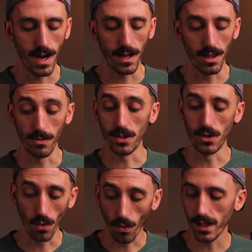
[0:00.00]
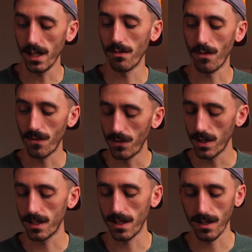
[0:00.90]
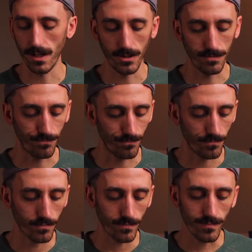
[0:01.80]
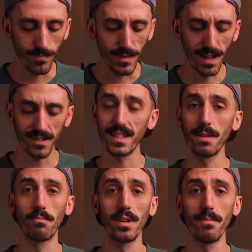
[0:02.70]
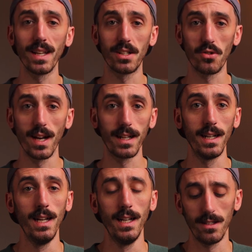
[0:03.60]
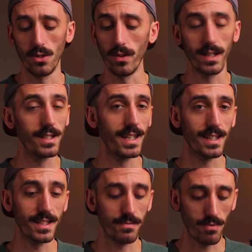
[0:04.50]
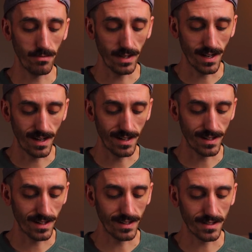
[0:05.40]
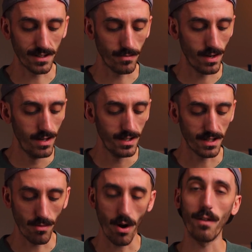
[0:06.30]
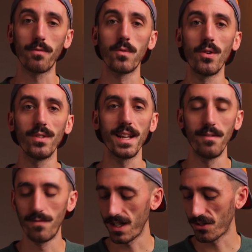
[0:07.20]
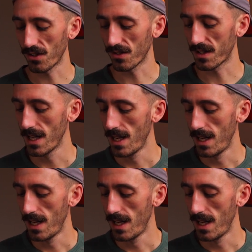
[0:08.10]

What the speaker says: the majority of the foot. Honestly, a pretty big tread. Totally could take this probably on some off-road adventures.